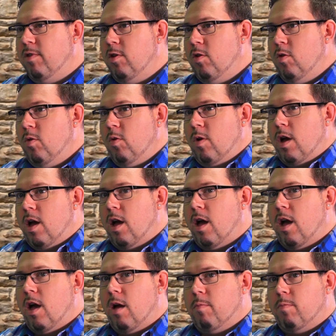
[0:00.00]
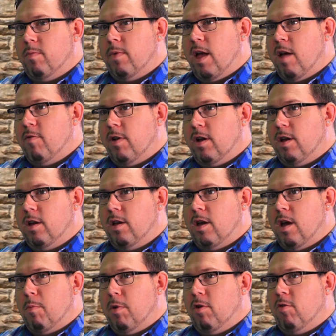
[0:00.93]
you ever
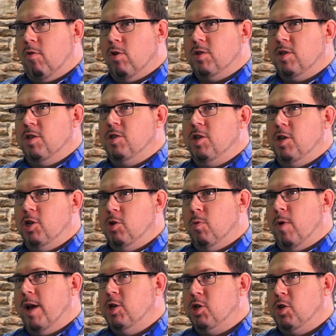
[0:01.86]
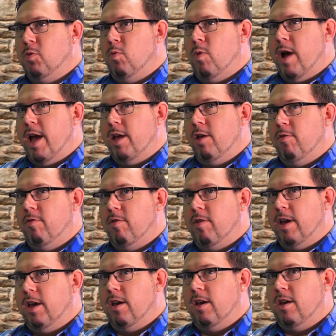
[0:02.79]
come across a situation where you
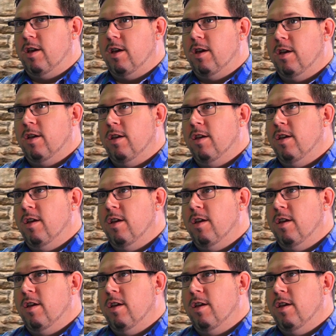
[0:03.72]
think